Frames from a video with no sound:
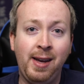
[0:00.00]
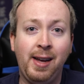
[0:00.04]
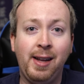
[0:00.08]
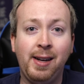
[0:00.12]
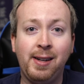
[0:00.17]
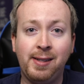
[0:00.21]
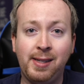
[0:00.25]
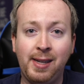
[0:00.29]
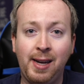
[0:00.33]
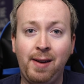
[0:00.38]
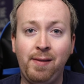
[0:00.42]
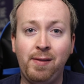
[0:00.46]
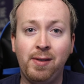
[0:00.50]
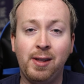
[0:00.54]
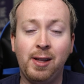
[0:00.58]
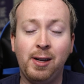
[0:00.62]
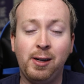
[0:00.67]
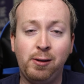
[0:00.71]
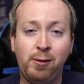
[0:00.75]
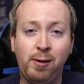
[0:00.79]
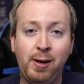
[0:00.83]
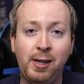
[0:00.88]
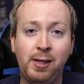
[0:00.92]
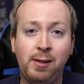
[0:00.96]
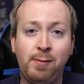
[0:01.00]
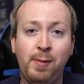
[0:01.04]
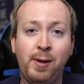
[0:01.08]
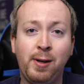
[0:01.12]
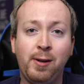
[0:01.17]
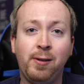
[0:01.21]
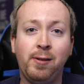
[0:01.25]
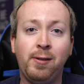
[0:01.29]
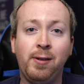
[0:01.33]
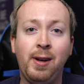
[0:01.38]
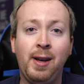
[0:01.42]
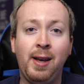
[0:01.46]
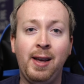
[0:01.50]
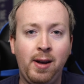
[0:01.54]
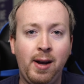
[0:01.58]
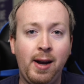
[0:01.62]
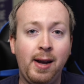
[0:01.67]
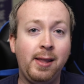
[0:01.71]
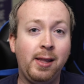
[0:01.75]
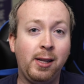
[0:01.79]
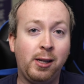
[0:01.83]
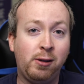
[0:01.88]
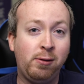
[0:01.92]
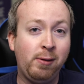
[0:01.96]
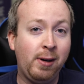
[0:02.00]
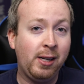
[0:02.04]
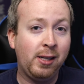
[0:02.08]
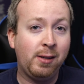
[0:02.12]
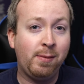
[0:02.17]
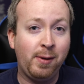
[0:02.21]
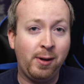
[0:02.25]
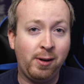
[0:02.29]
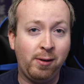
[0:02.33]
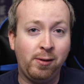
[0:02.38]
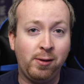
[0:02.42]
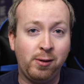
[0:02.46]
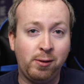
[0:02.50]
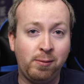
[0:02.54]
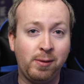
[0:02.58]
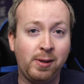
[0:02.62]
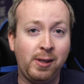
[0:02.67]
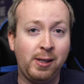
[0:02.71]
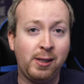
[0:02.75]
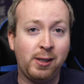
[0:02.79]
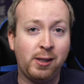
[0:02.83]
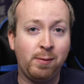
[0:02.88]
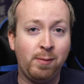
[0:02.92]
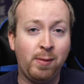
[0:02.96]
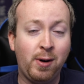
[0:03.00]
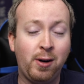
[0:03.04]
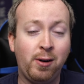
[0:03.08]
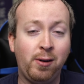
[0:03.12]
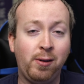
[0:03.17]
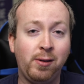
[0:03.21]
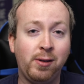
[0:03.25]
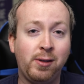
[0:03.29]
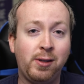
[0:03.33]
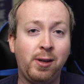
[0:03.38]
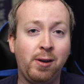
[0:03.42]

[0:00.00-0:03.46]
It's saved on a transmitter, and the transmitter is really smart.